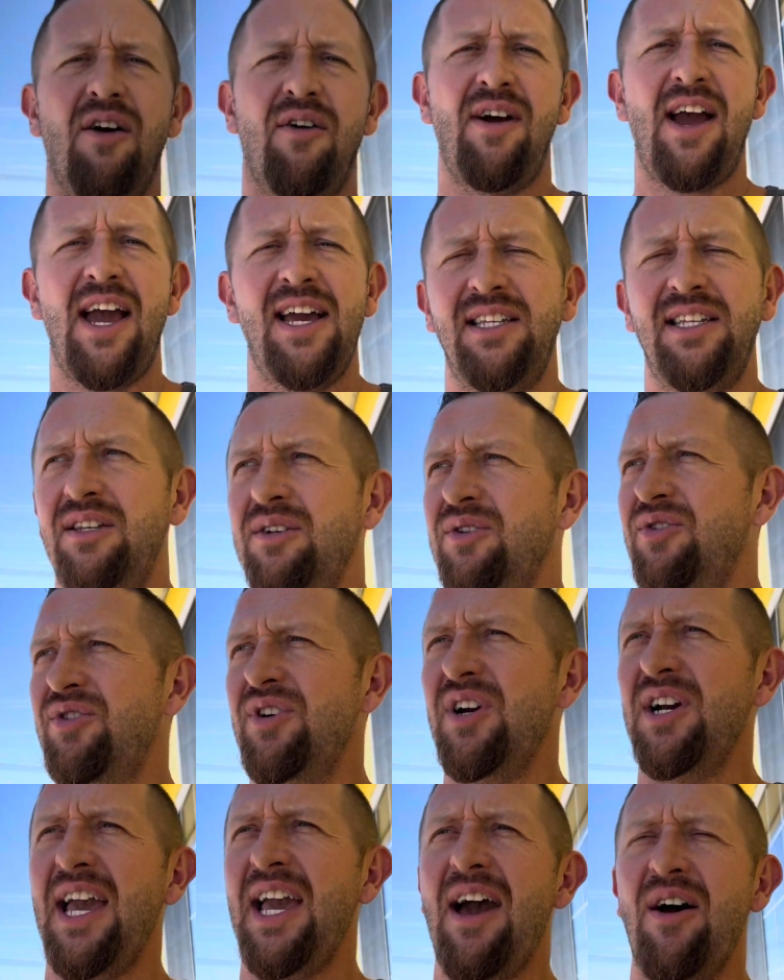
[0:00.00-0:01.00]
right, so
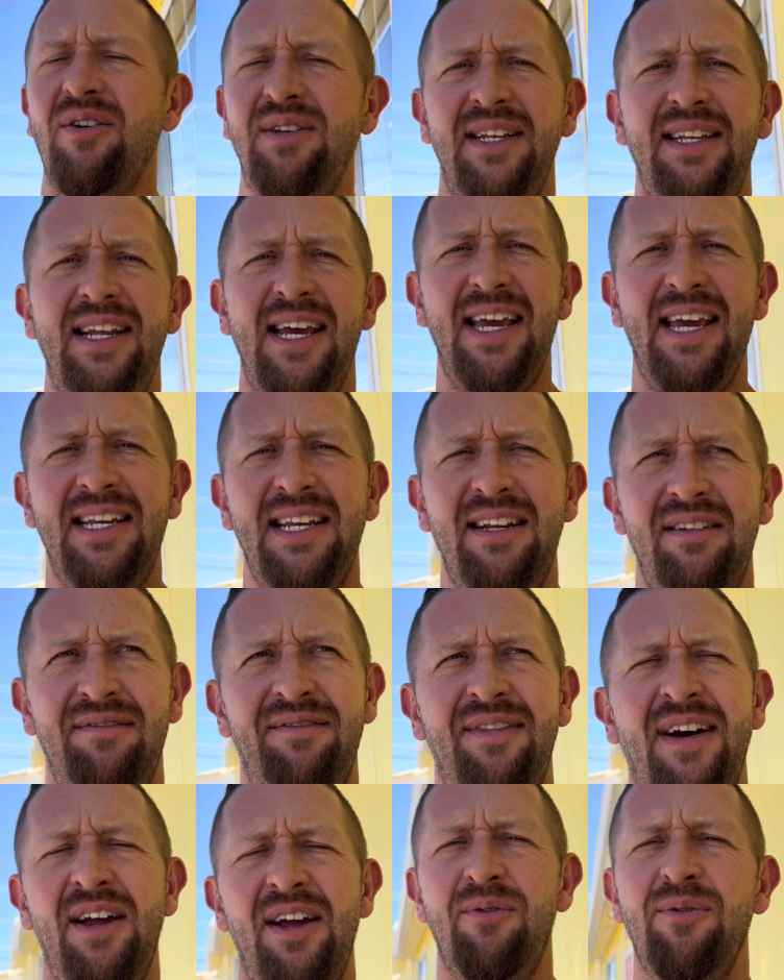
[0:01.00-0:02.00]
struck out today, didn't find